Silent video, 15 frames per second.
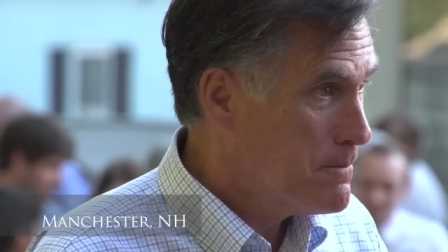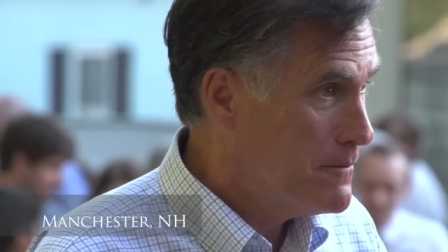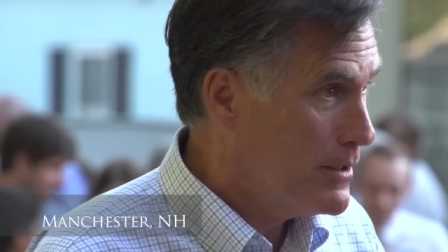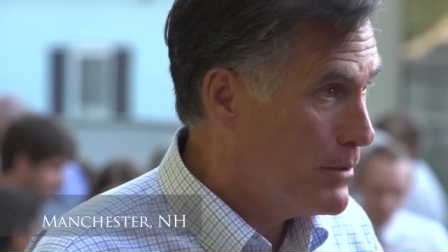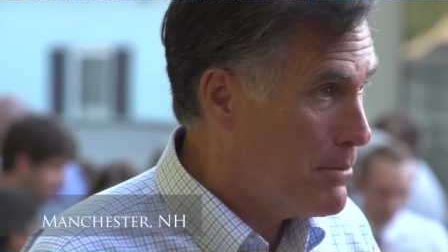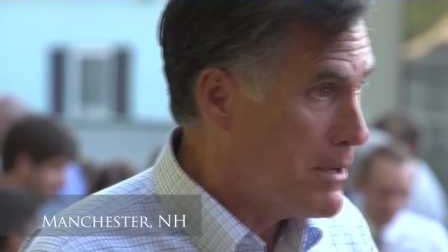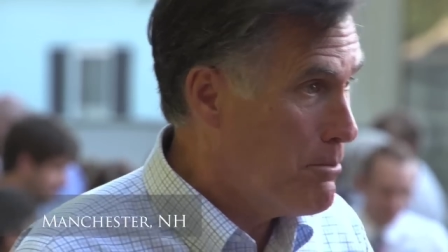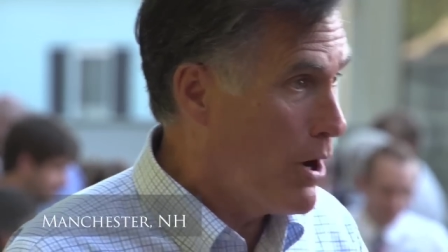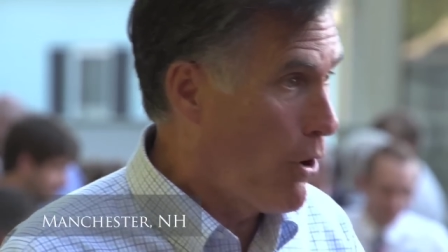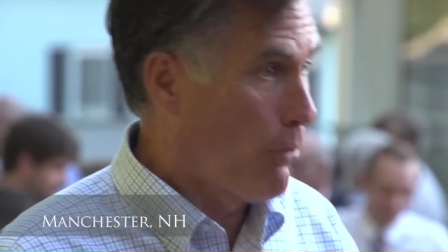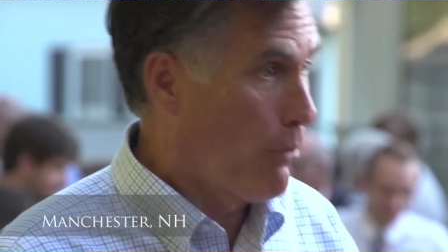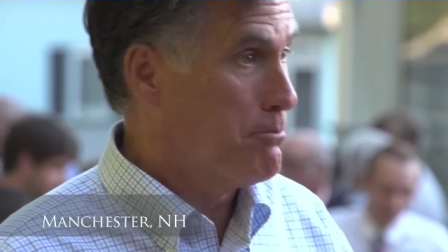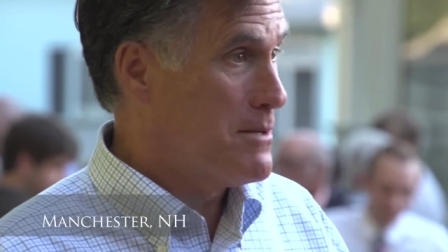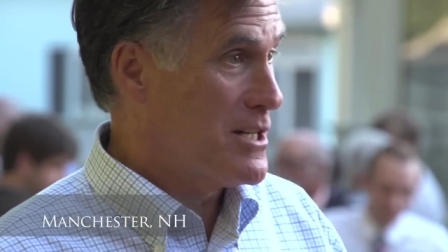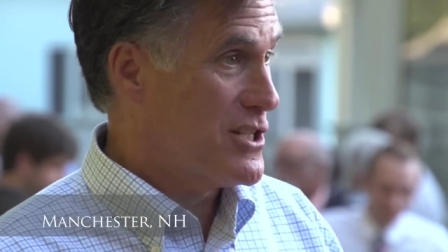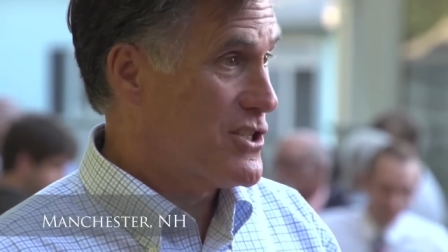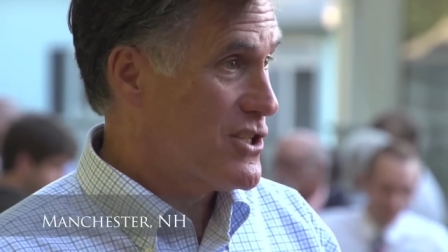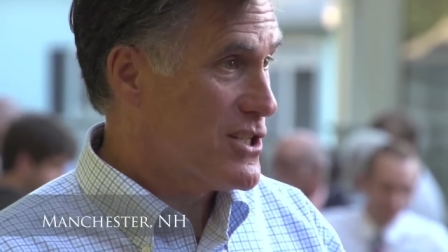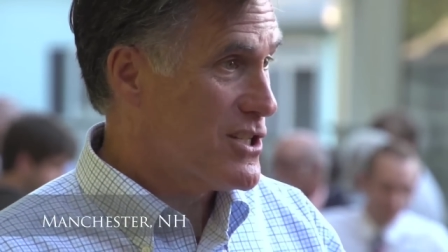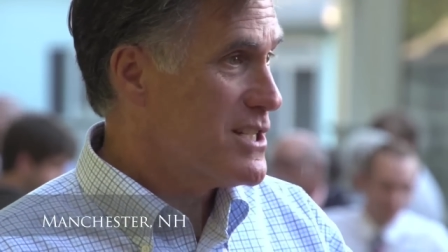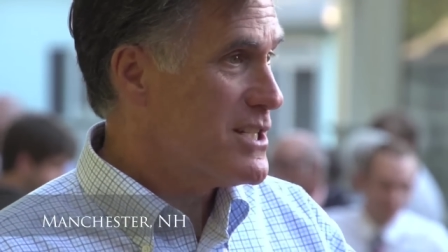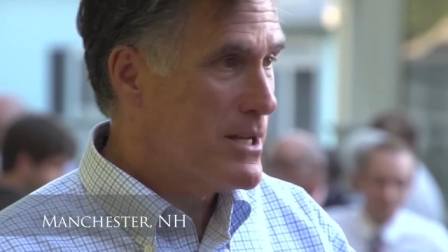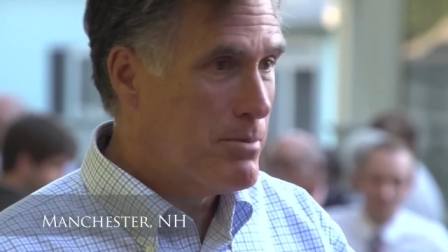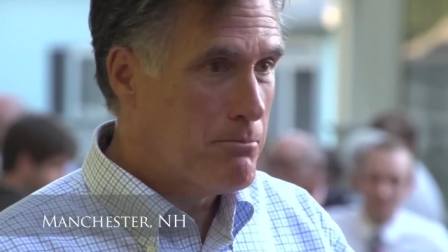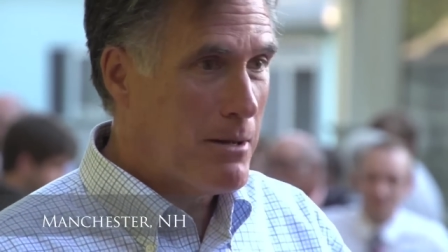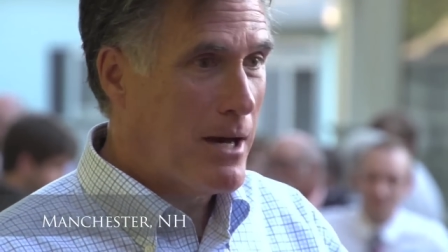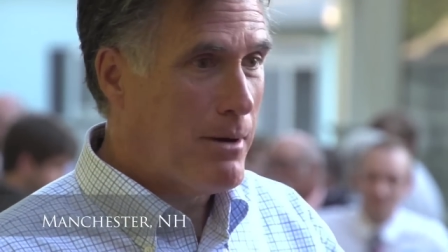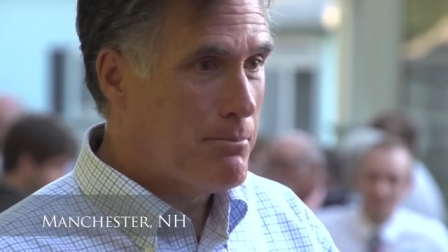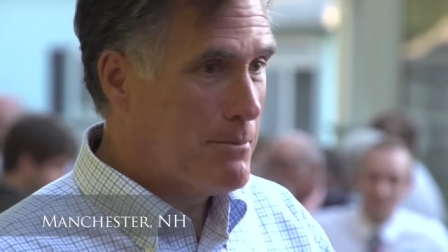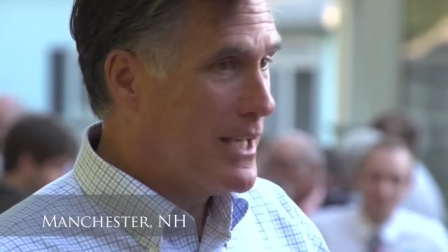We'd play pole position. It'd go
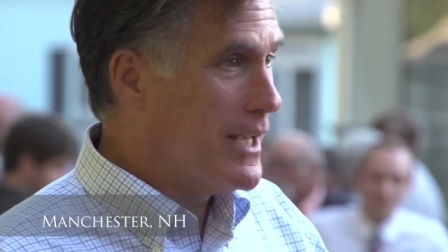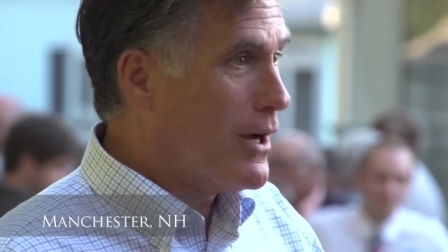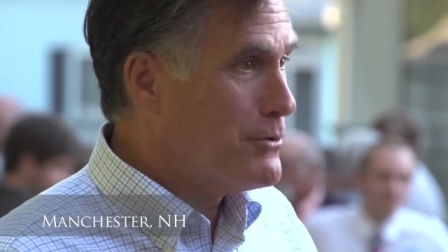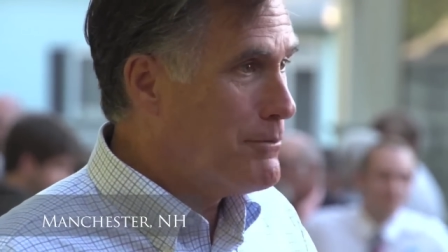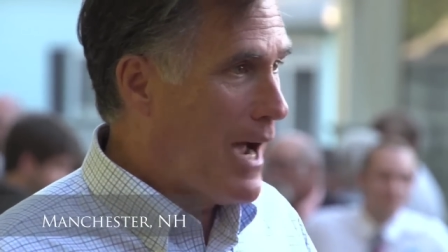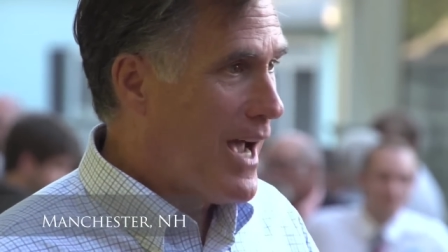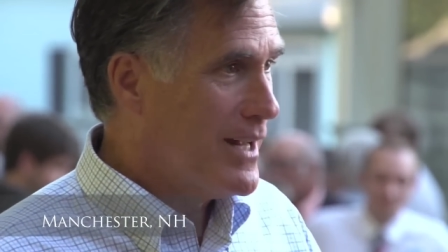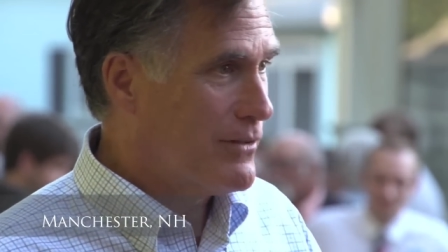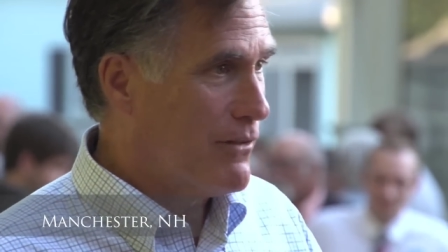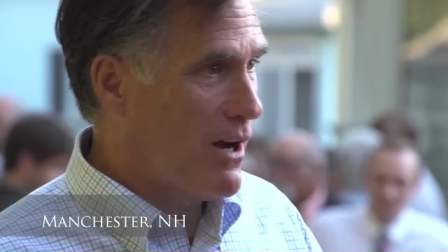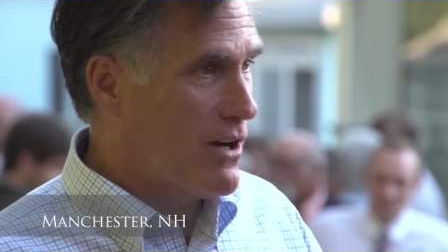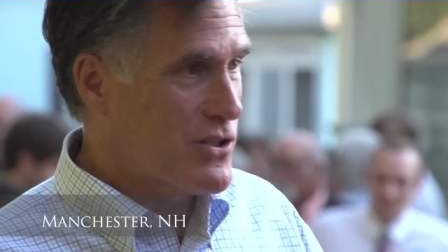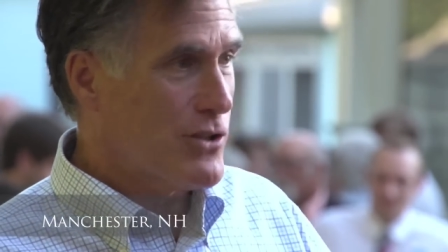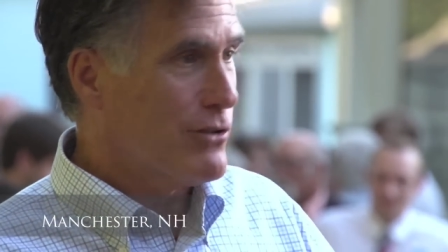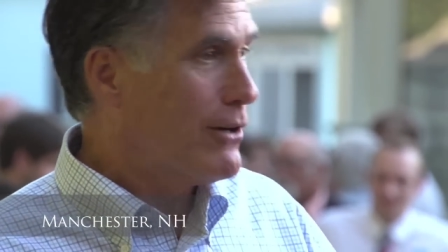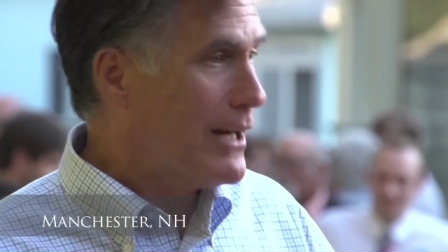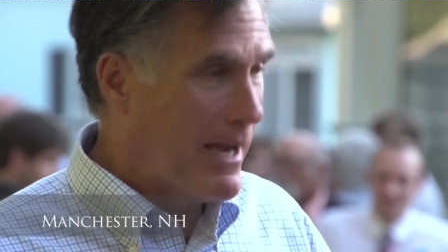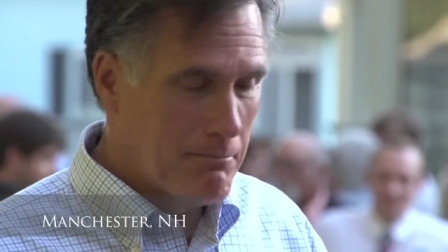beep. We'd go fast around the track.